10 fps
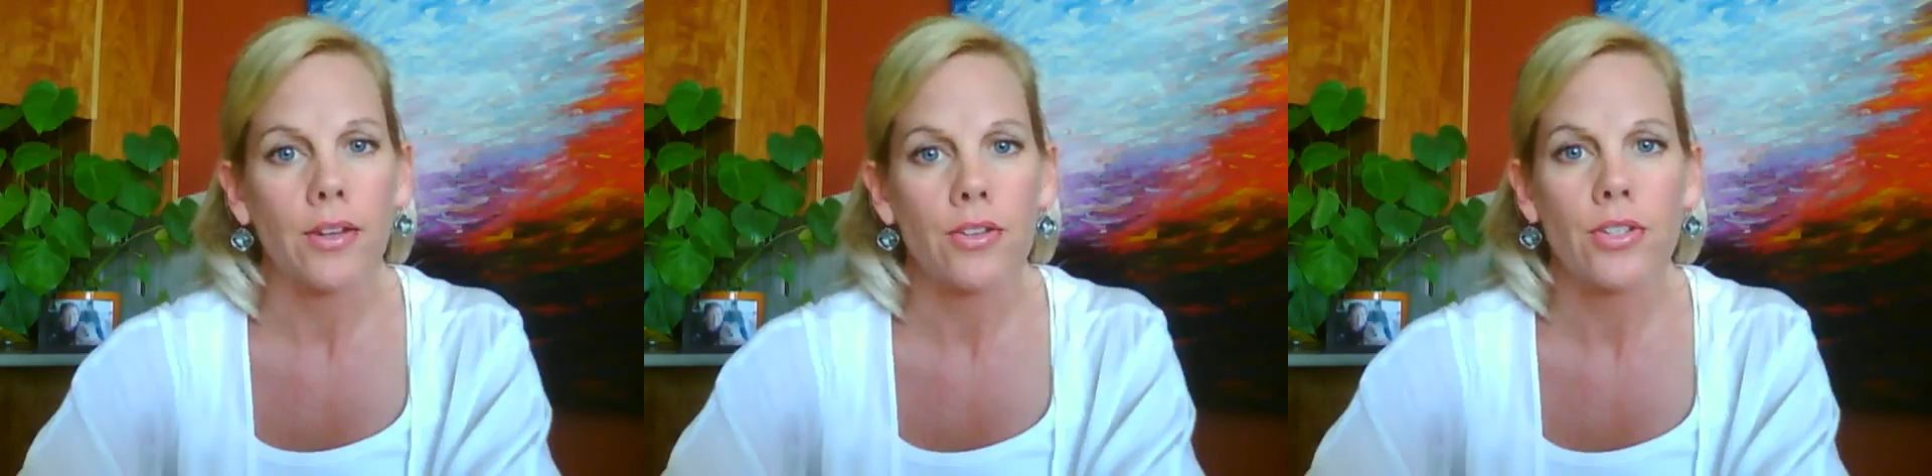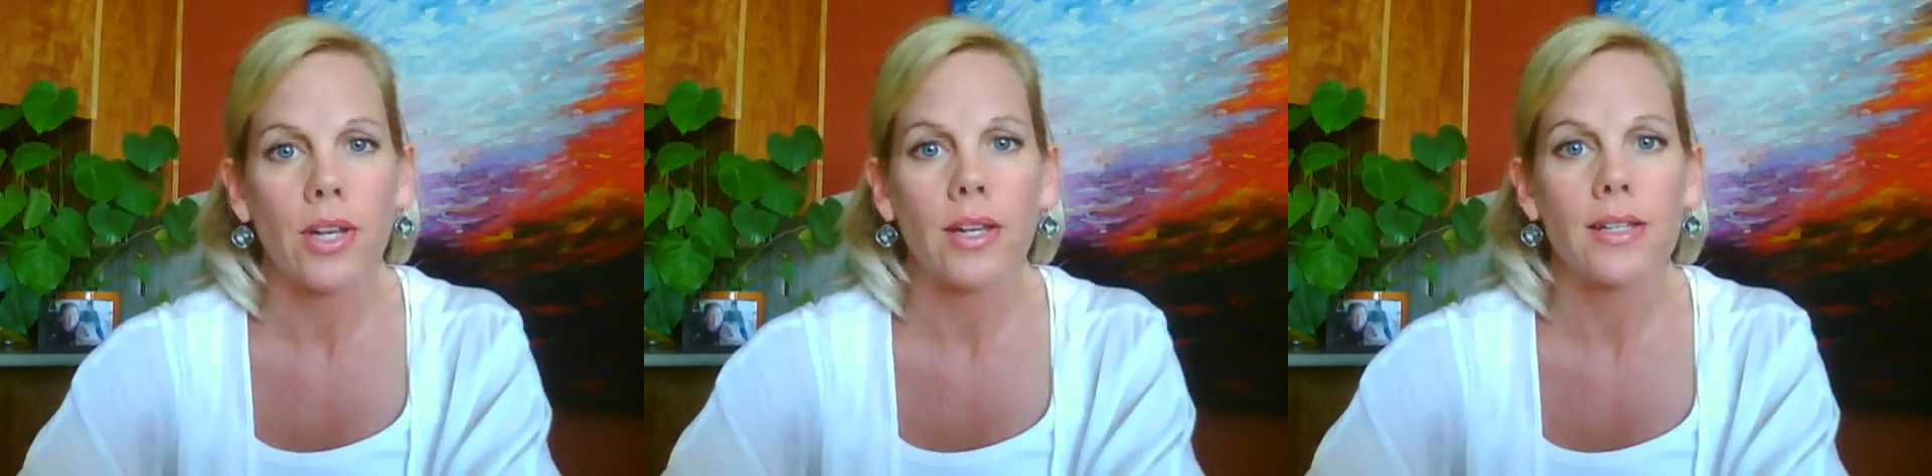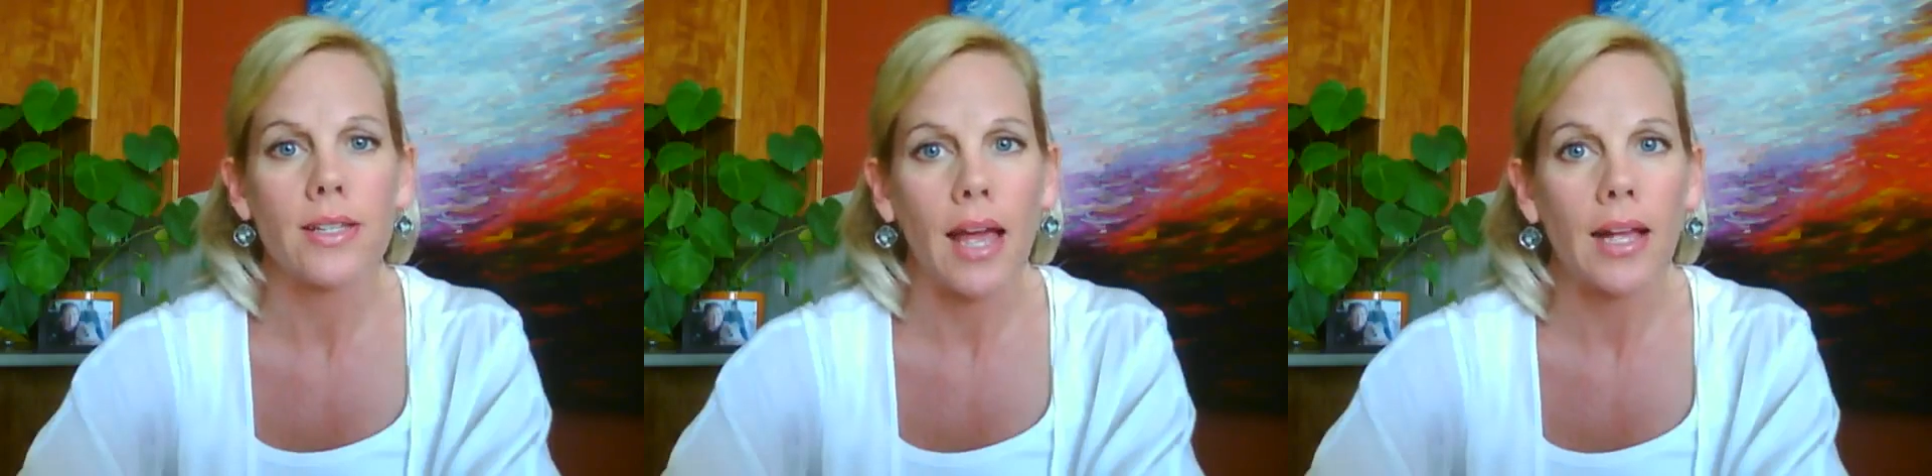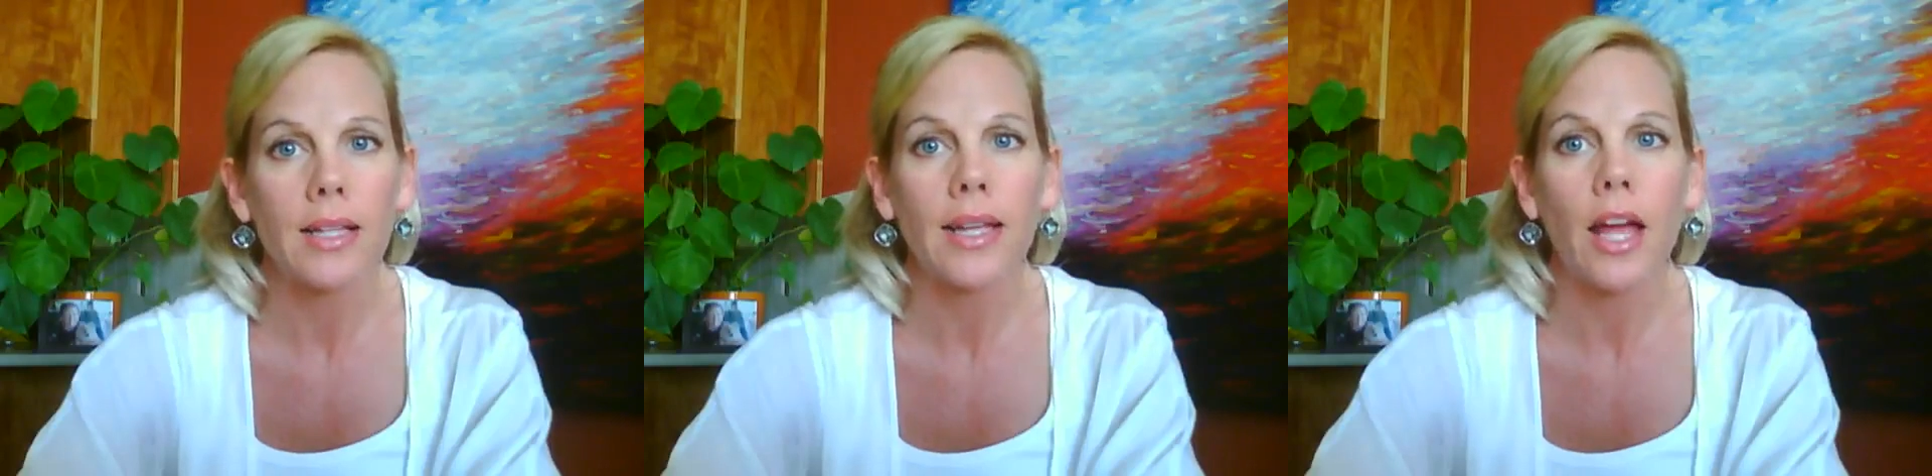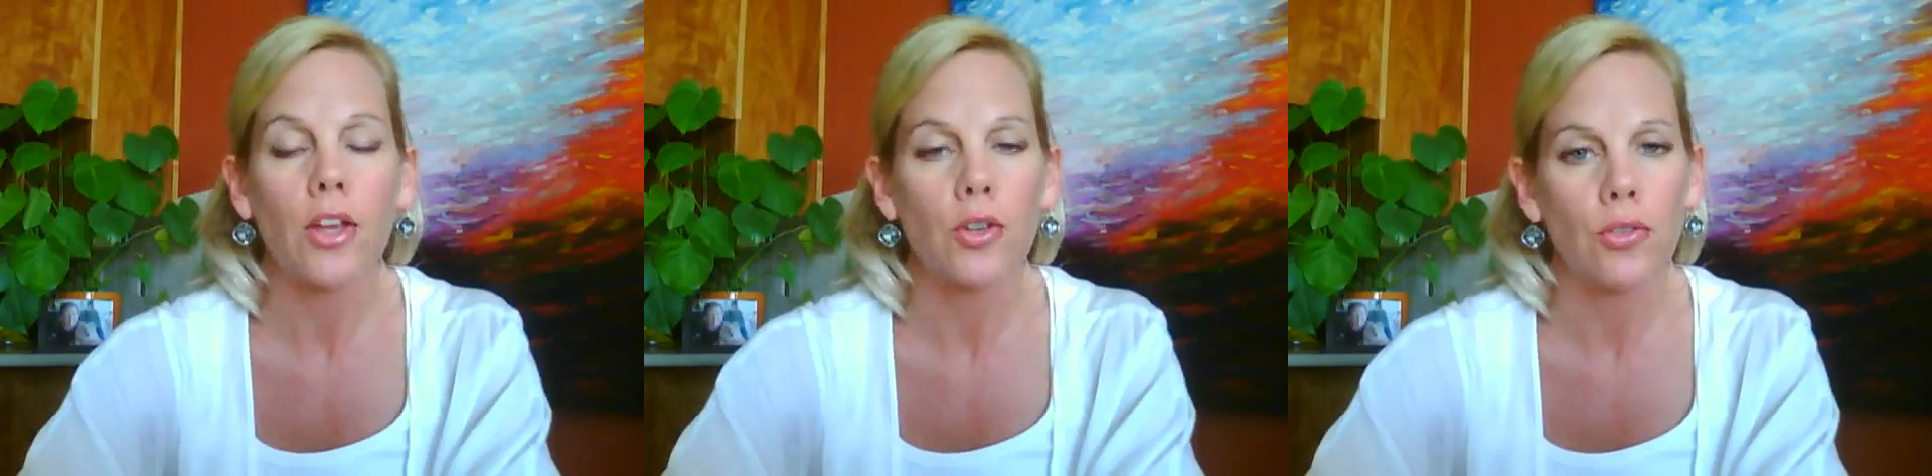understand exactly
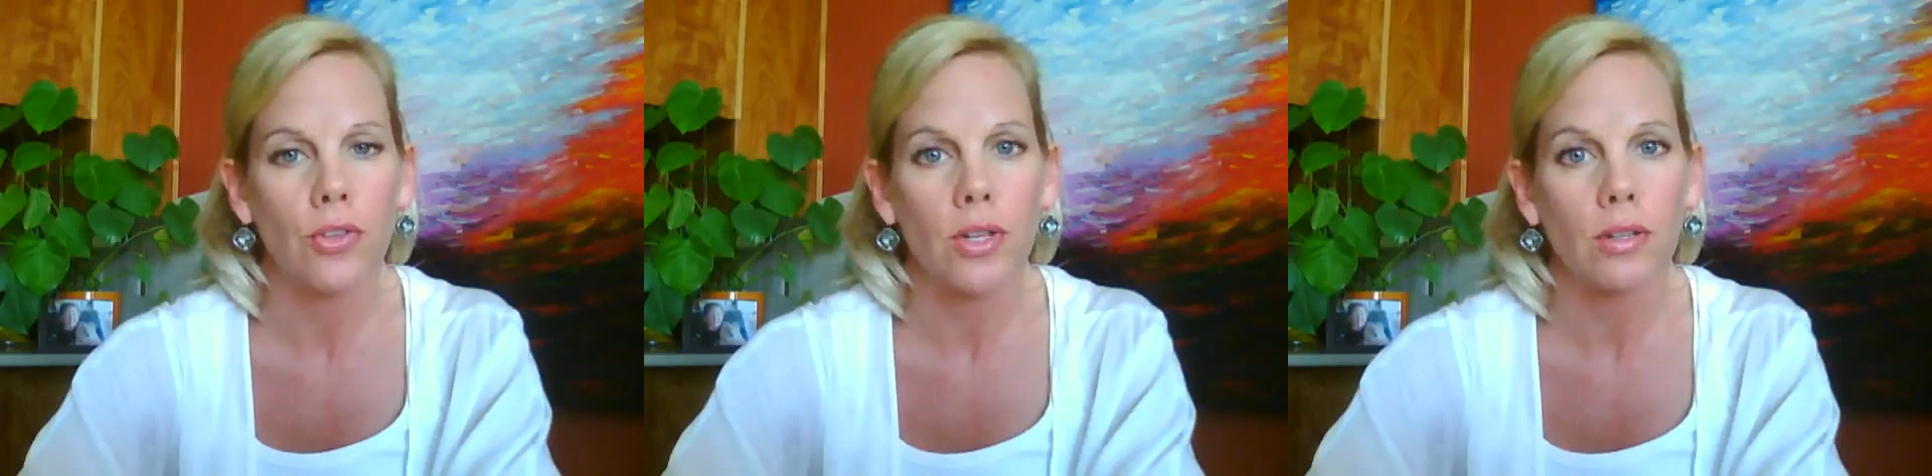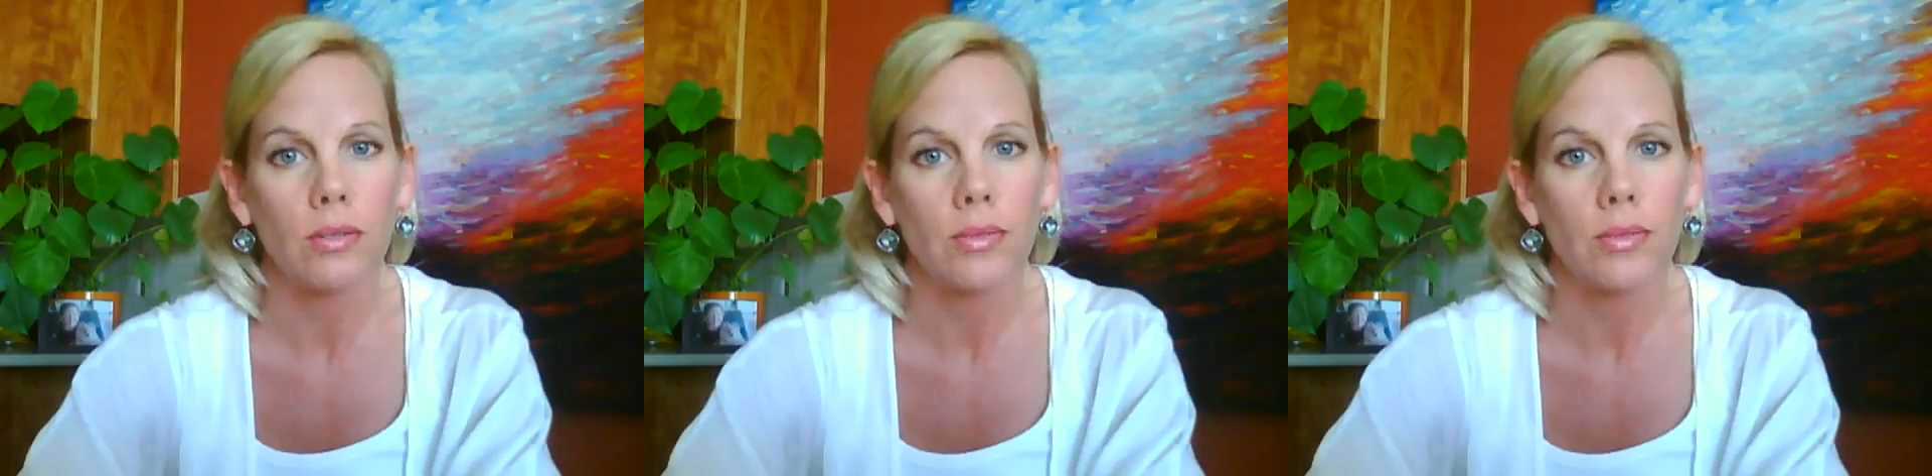how you feel.